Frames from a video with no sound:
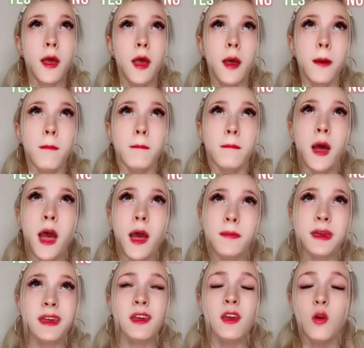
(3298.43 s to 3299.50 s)
Mommy,
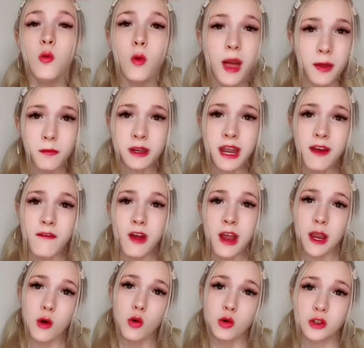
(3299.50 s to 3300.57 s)
why whenever I
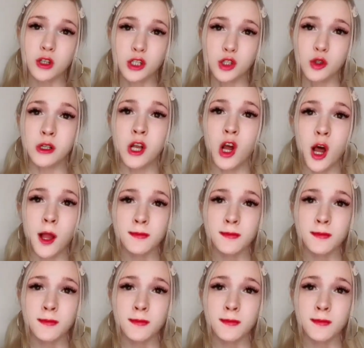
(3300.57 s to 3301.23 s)
hold onto an object...